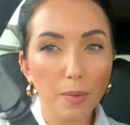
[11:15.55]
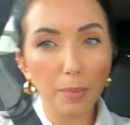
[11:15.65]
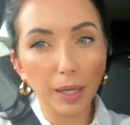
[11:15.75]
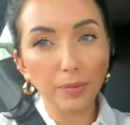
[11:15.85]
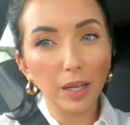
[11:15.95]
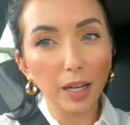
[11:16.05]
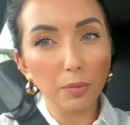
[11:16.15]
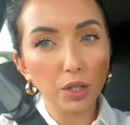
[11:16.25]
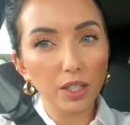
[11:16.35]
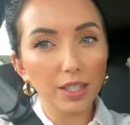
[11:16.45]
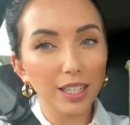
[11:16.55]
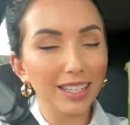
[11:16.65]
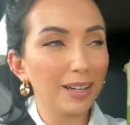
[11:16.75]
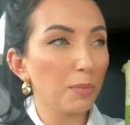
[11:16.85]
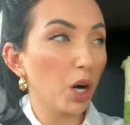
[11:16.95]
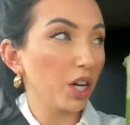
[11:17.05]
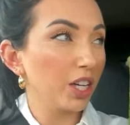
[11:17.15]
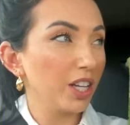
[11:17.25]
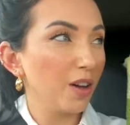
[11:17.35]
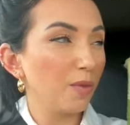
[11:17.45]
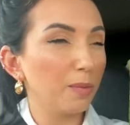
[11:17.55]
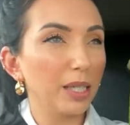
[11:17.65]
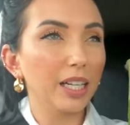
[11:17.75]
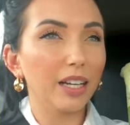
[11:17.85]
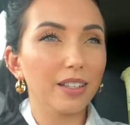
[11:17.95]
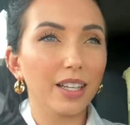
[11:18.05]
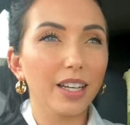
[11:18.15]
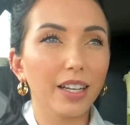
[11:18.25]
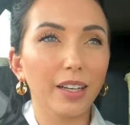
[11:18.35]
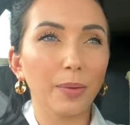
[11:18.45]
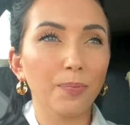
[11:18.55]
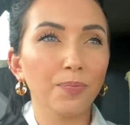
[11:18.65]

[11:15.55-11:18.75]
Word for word: but I'm just sitting in a parking lot while my dad is getting